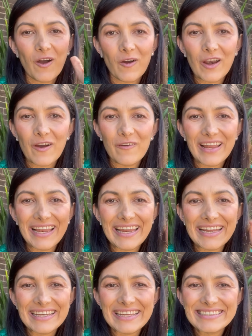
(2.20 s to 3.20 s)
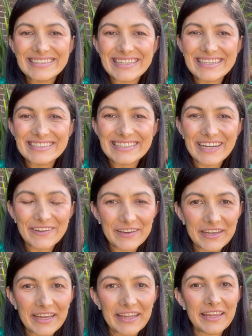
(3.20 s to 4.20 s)
Hola, hola, ladies. It's
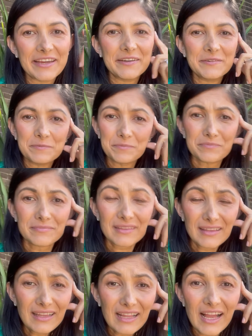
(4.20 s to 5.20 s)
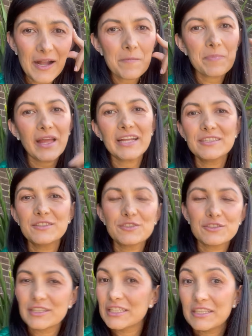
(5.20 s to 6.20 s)
Carolina here.
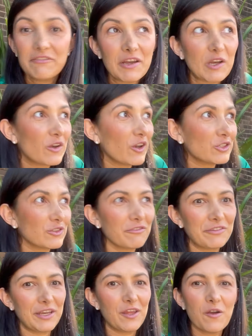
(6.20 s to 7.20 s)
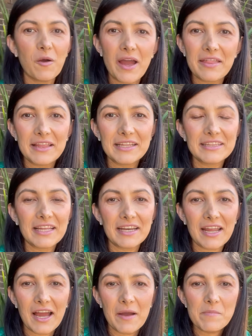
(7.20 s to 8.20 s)
This is a very unusual video. I think
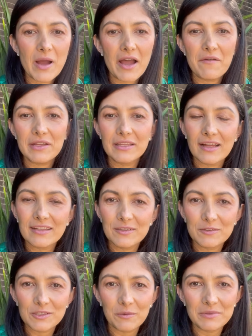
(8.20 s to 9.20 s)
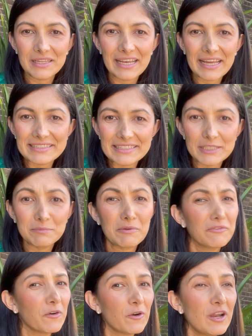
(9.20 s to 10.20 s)
that I haven't done something like this
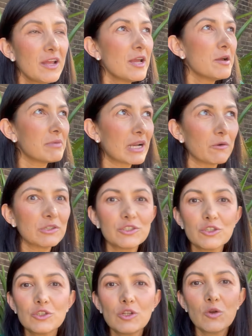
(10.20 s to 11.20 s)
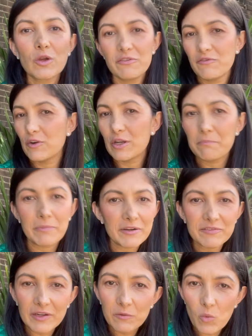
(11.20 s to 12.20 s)
before, but I was just looking for the
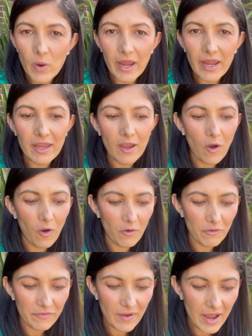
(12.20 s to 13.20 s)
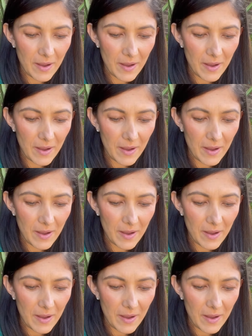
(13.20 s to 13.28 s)
perfect way of